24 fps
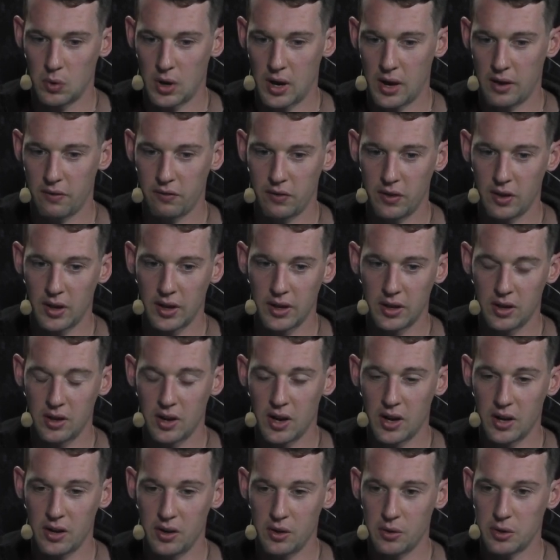I feel like you
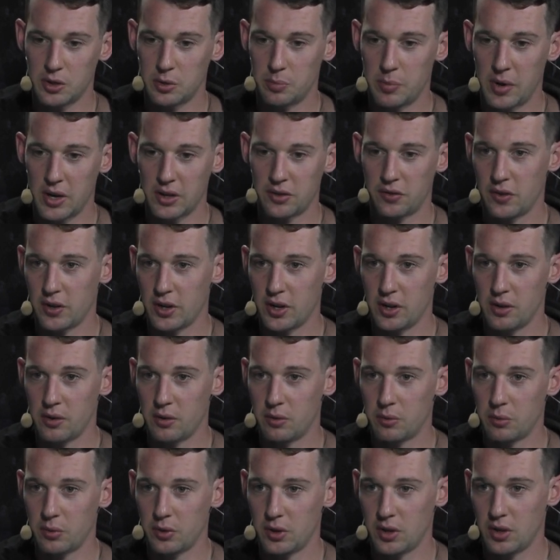got to do what's best for you,
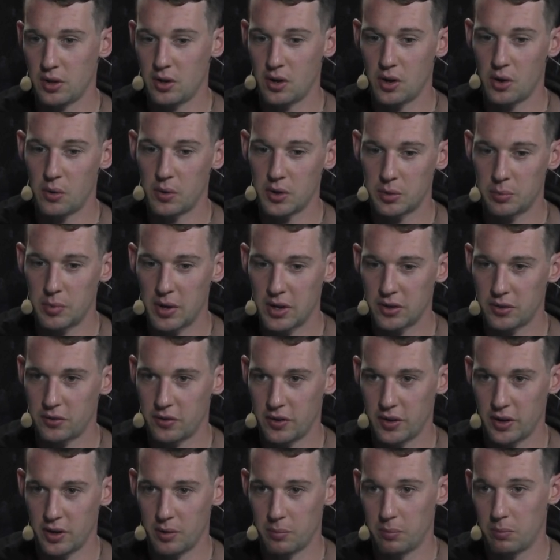and you know what's best
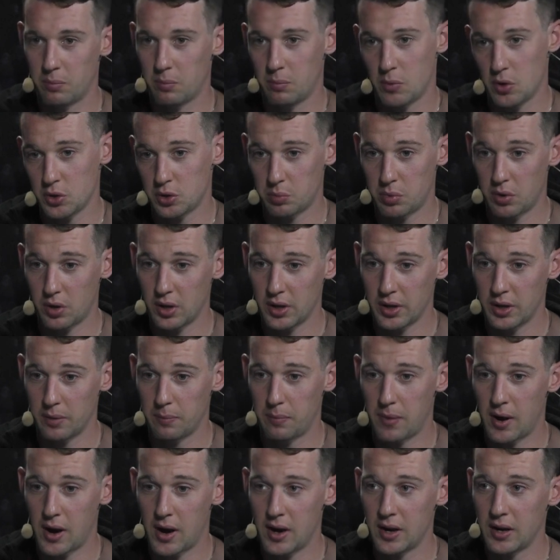for your, most importantly, your
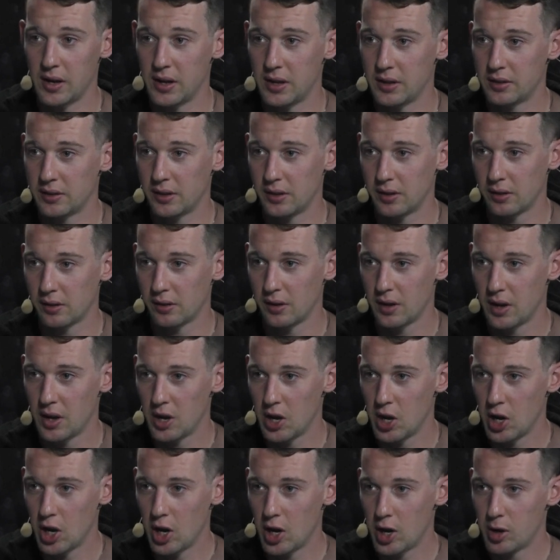body to
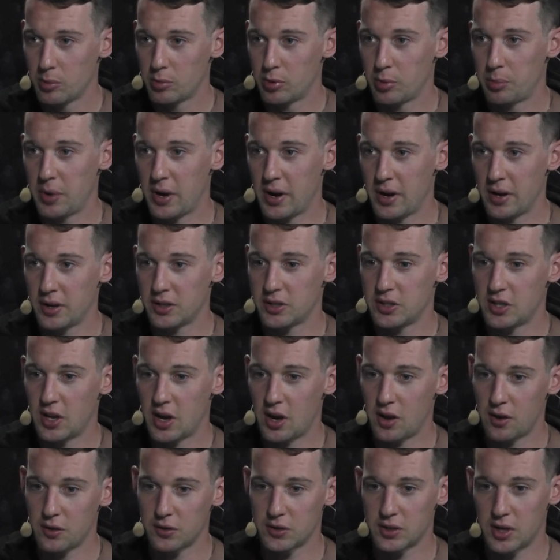prepare yourself.